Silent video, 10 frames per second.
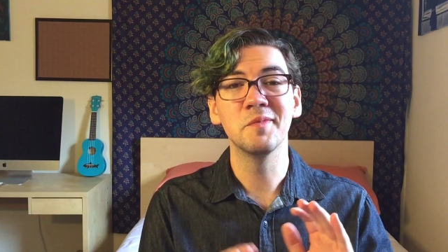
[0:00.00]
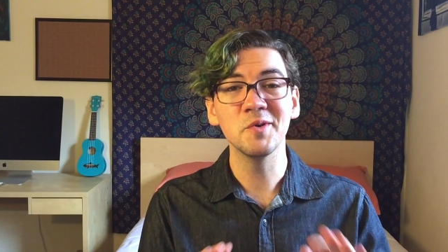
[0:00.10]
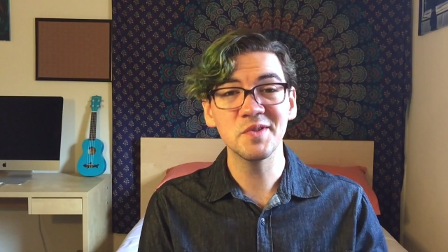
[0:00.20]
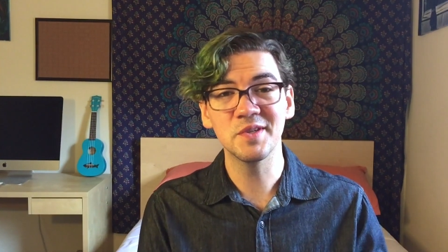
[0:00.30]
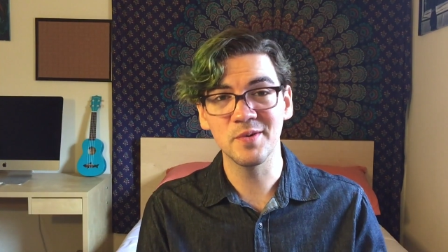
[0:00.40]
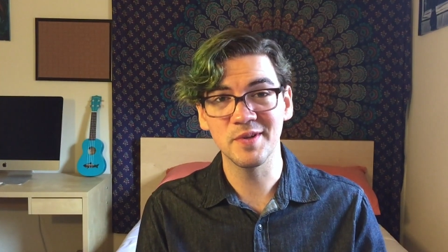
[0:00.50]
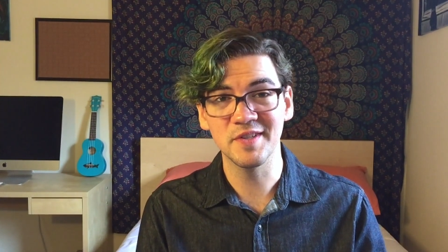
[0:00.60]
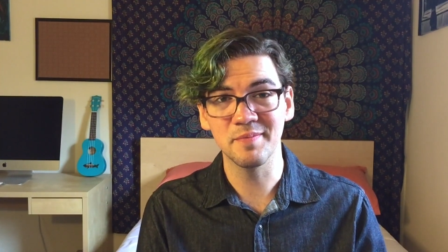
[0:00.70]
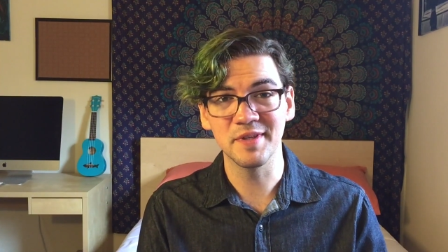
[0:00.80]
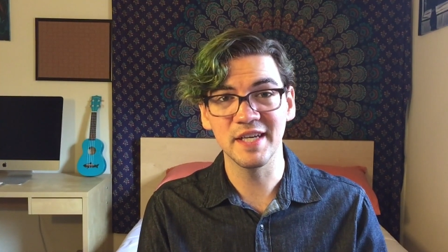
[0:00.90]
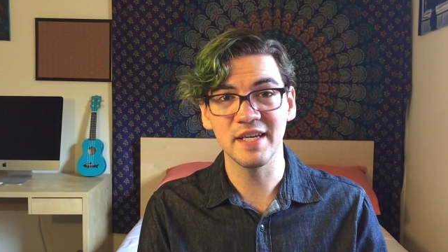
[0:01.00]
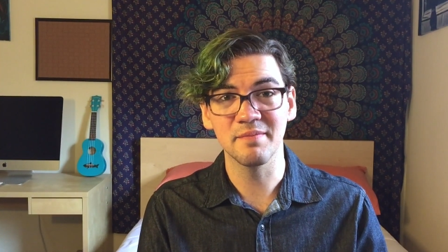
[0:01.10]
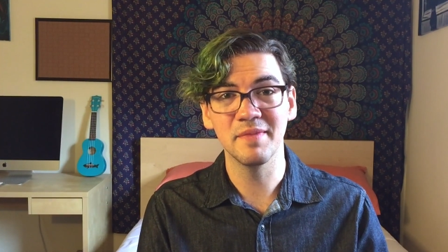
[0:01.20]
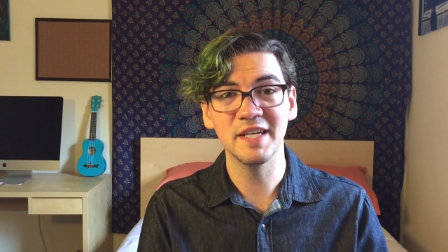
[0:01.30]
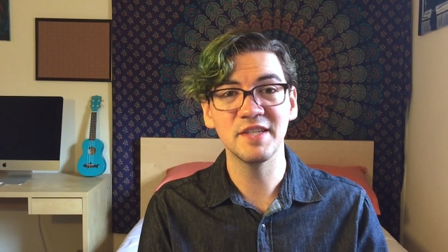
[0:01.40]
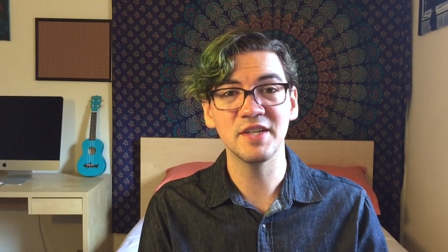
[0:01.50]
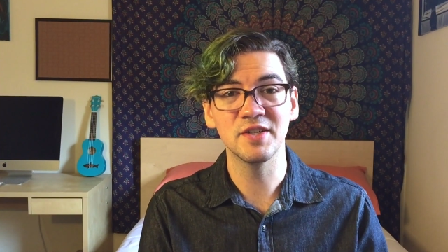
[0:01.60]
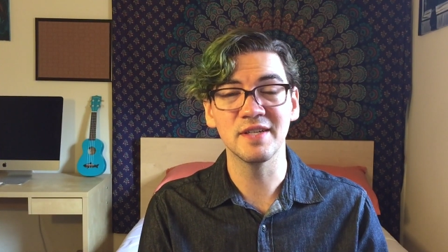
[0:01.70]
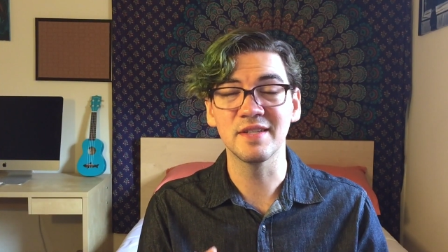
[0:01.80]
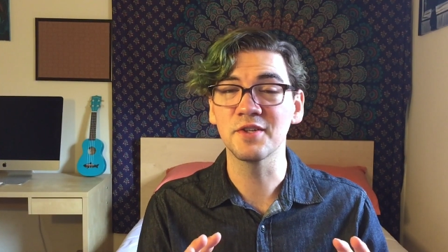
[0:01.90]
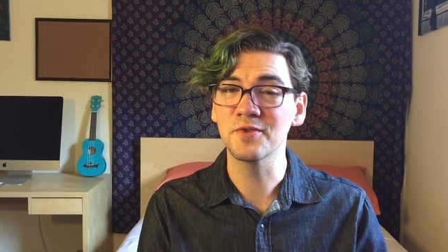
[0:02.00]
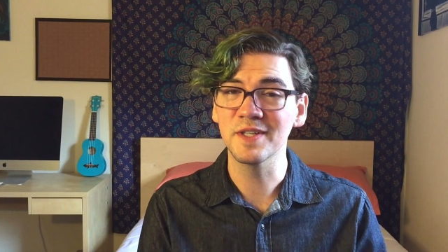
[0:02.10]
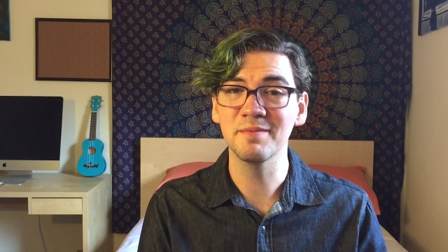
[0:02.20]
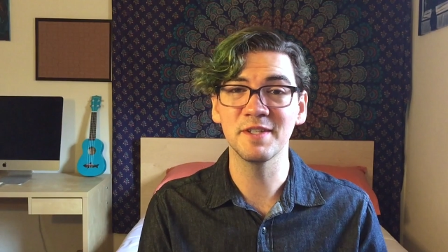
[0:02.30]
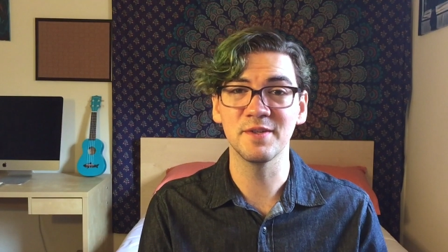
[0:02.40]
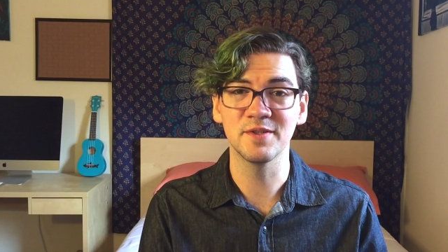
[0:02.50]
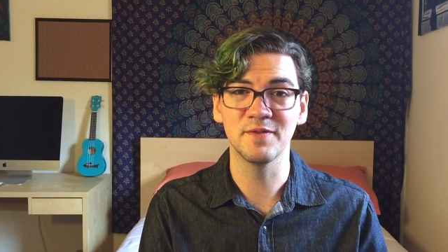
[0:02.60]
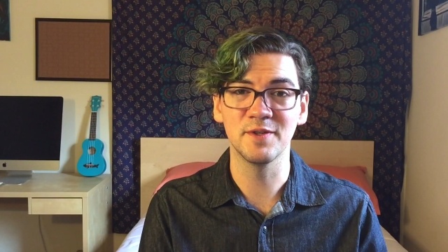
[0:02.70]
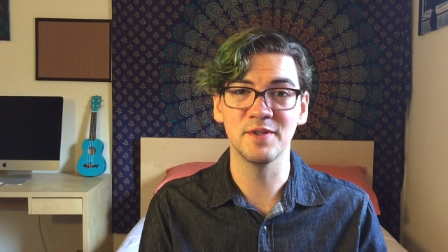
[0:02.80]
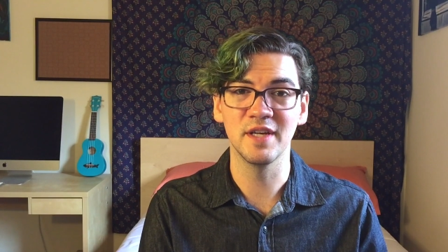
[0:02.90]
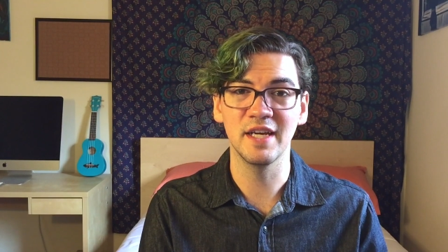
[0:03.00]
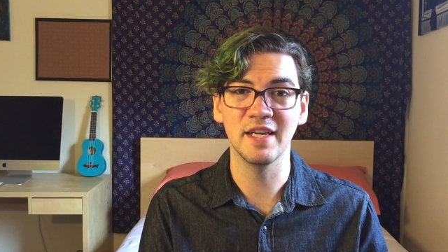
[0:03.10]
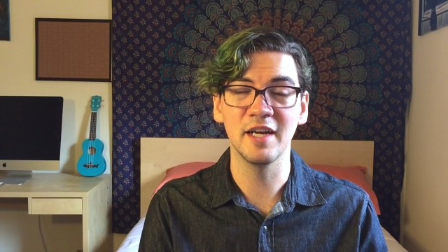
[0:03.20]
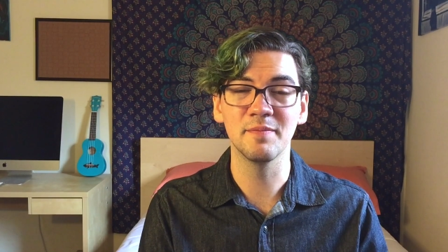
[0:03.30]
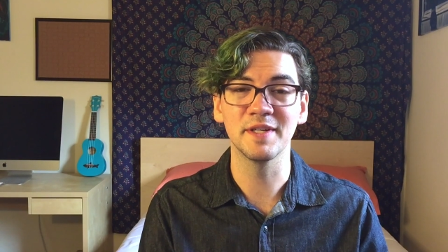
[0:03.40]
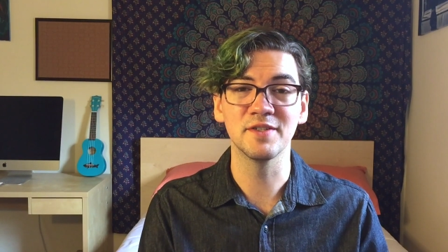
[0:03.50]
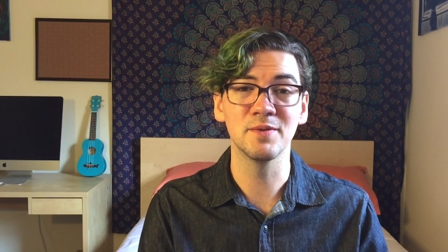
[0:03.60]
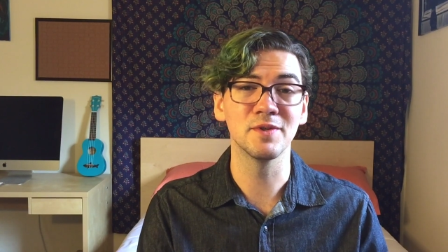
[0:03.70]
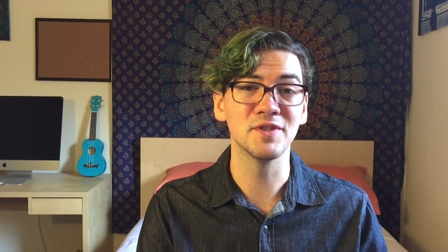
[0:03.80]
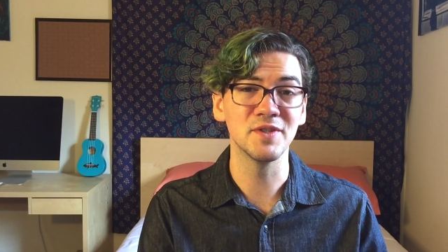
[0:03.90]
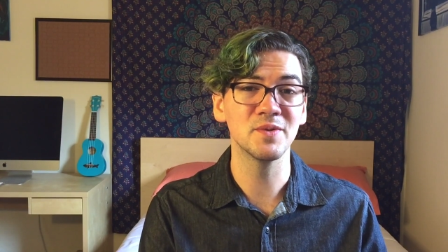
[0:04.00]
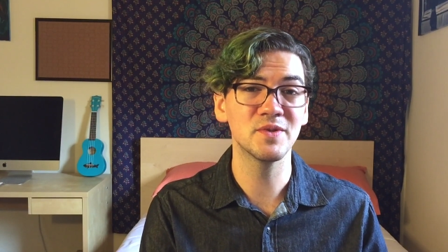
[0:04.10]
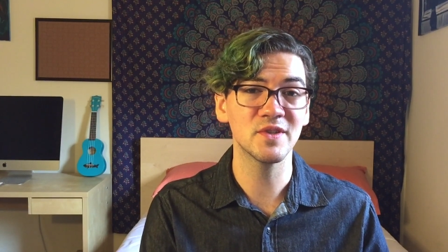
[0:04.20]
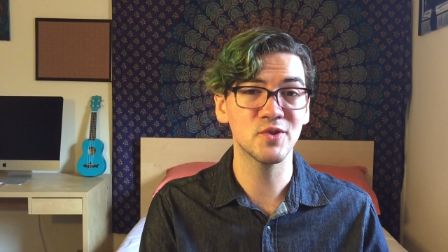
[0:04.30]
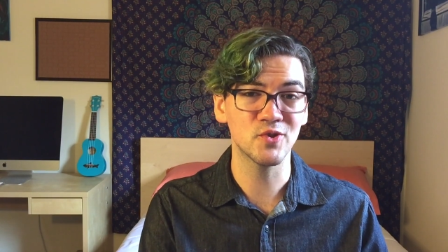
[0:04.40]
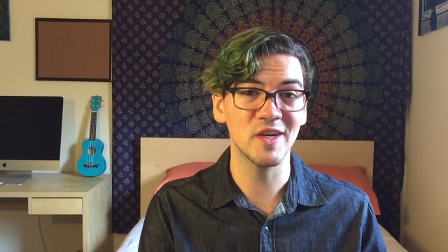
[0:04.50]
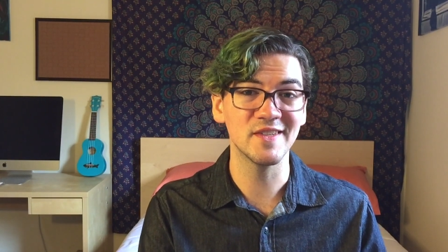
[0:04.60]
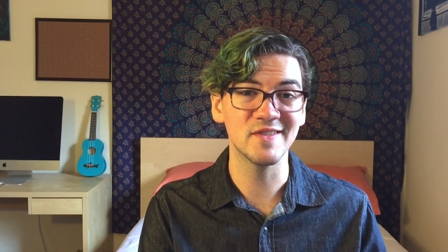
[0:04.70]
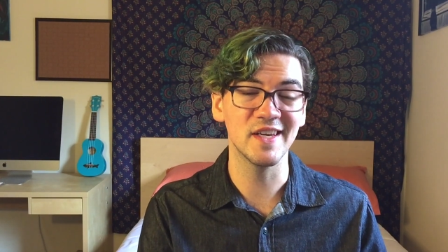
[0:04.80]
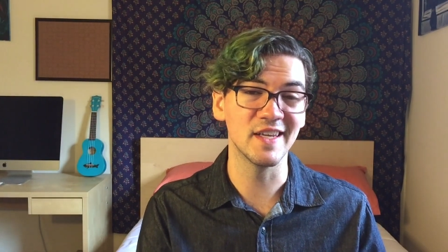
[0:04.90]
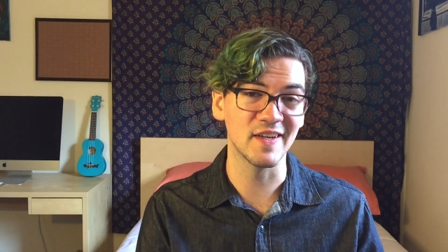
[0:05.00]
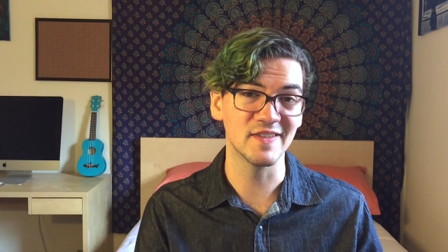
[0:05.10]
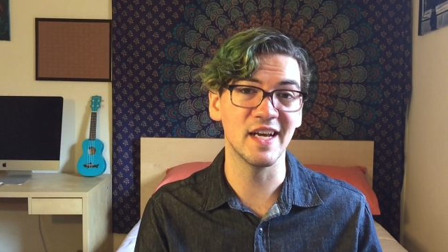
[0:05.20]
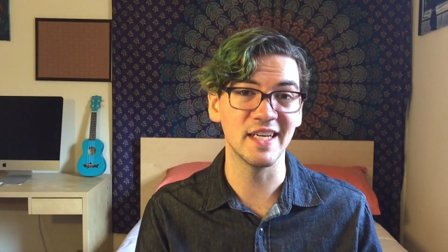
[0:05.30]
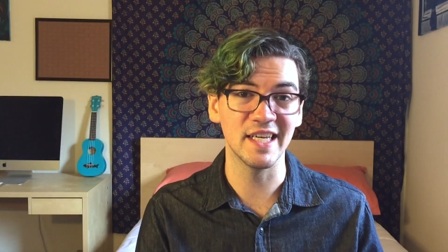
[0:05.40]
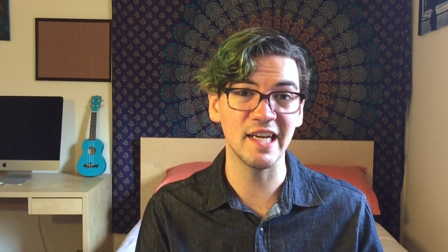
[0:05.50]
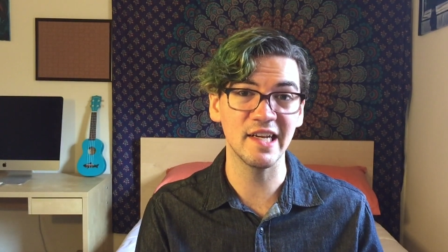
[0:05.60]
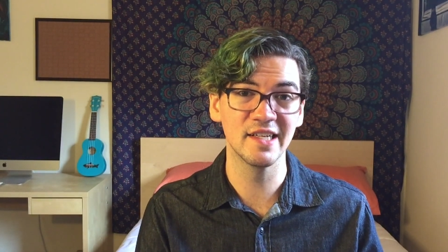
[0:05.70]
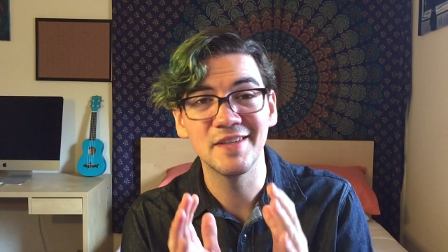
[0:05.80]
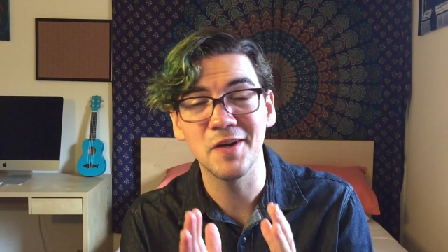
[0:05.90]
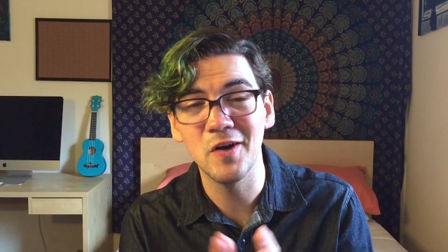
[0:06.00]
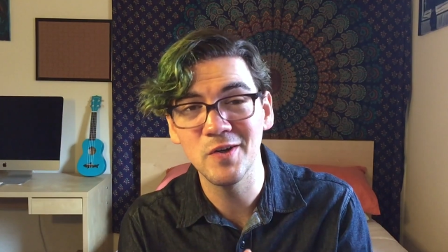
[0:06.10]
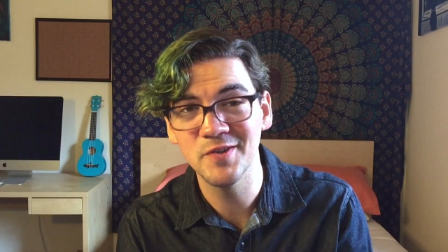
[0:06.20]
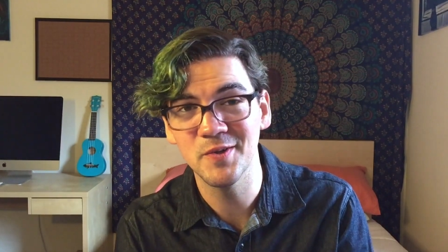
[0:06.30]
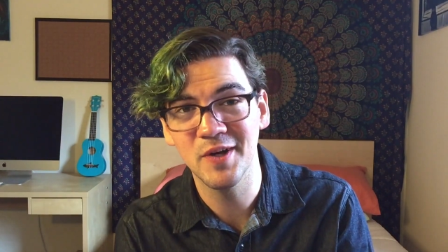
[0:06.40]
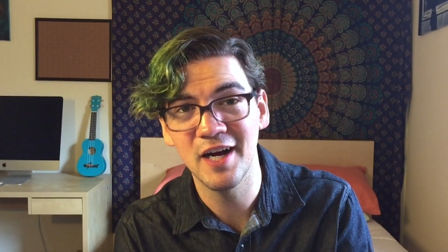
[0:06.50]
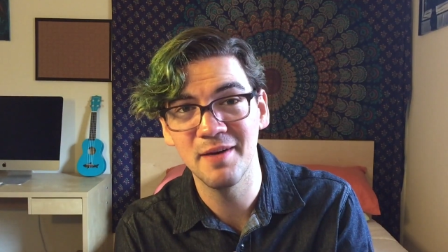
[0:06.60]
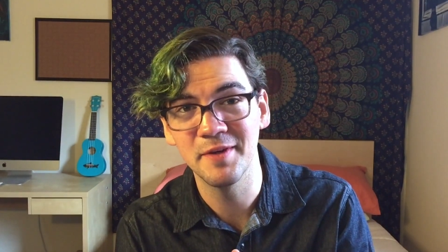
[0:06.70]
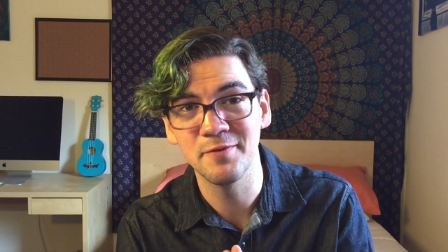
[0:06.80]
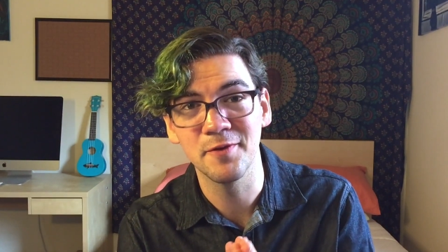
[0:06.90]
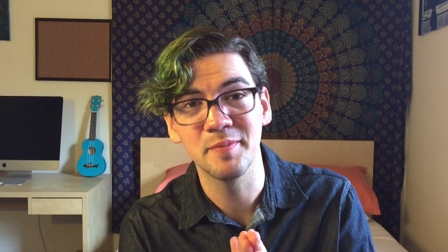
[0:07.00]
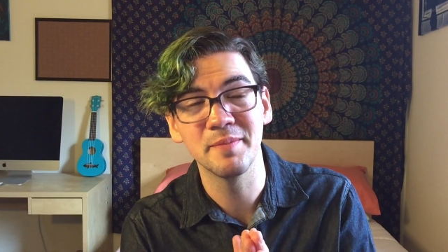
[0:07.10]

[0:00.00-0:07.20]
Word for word: Most noticeably, meditation is extremely useful in helping to reduce stress and anxiety. It's also common for